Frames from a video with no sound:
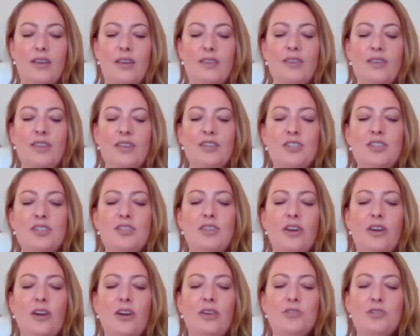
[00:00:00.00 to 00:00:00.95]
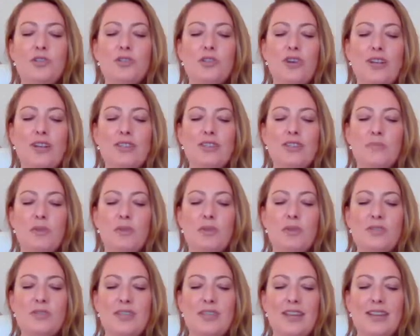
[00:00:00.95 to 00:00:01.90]
and that she's going to
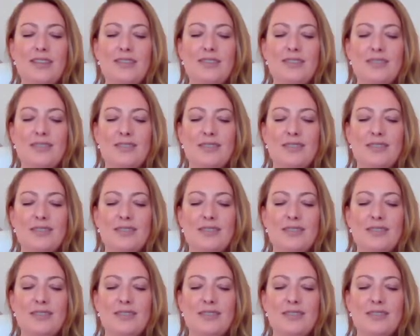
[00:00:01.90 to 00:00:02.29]
transmute it.